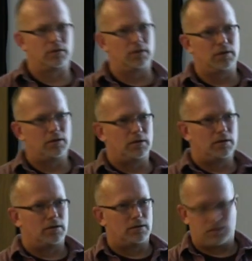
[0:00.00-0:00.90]

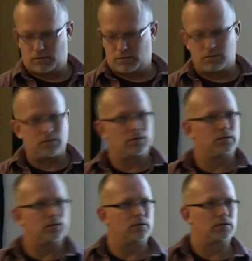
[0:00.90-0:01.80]

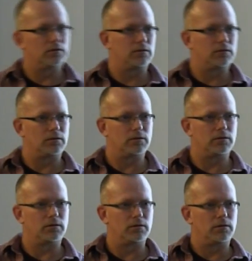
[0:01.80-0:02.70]

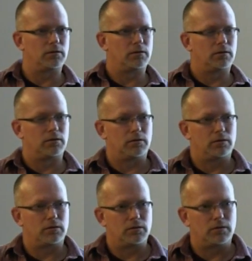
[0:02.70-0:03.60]

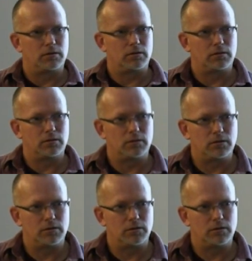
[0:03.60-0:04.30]
(silence)